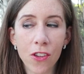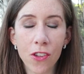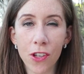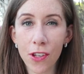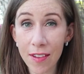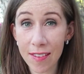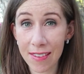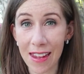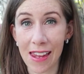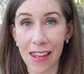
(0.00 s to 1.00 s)
Do you
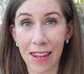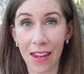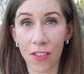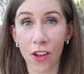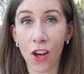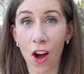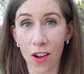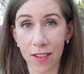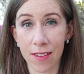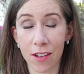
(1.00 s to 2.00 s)
see the
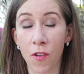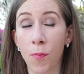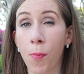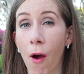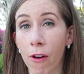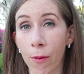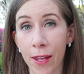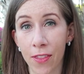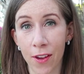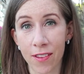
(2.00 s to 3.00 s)
cost of
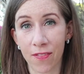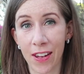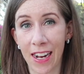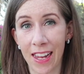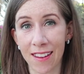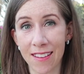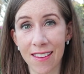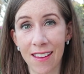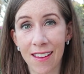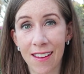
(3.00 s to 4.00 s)
borrowing those
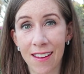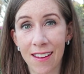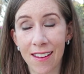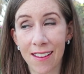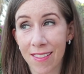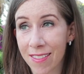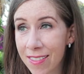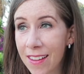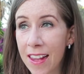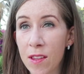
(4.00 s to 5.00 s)
feelings?
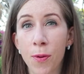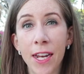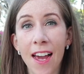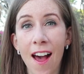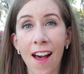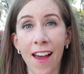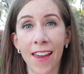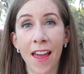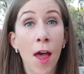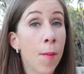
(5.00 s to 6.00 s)
It's pretty
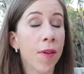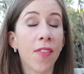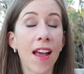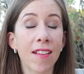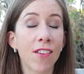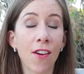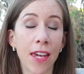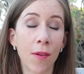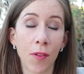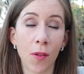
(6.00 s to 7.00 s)
high, but that's not
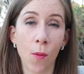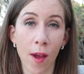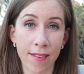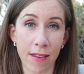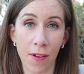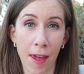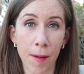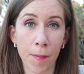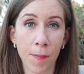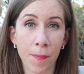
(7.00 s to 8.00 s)
even the worst of it.
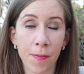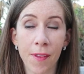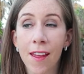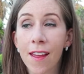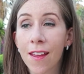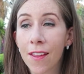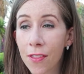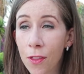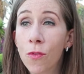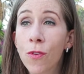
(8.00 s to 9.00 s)

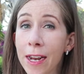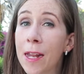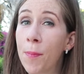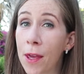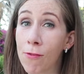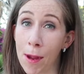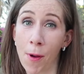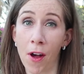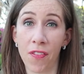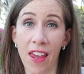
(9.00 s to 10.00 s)
The really big
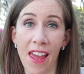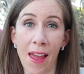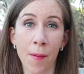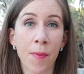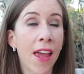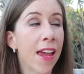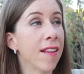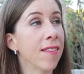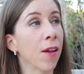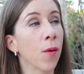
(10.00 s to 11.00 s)
ripoff here
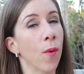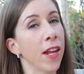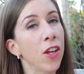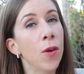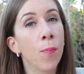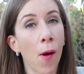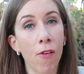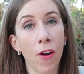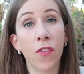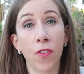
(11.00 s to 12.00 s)
is that when you
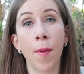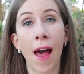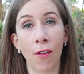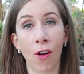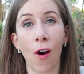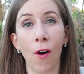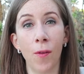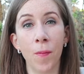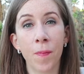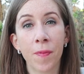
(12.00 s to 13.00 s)
borrow from
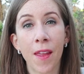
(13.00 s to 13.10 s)
alcohol,